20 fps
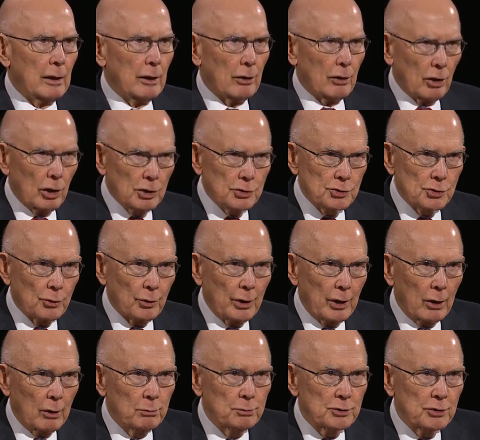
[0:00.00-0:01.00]
It also
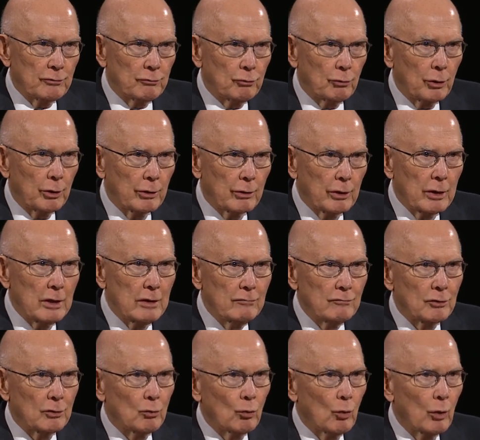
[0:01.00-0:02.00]
helps if we are
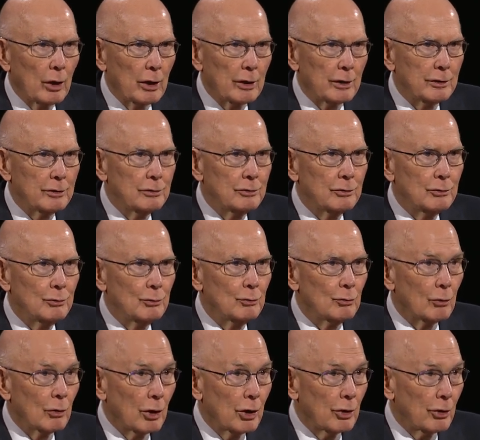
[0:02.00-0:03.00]
even willing
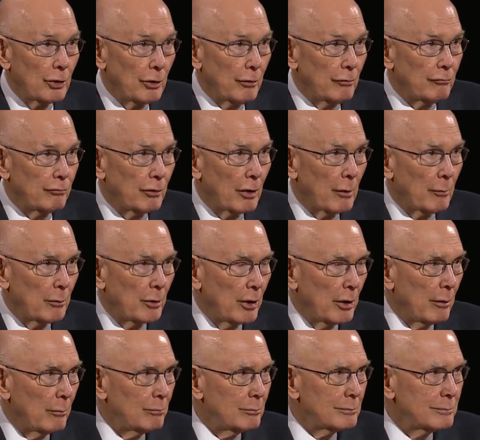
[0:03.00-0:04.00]
to learn from
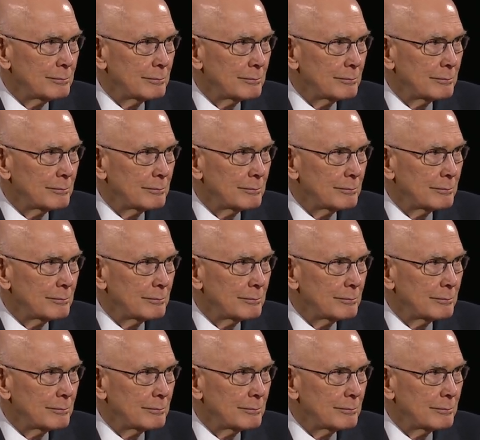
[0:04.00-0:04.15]
them.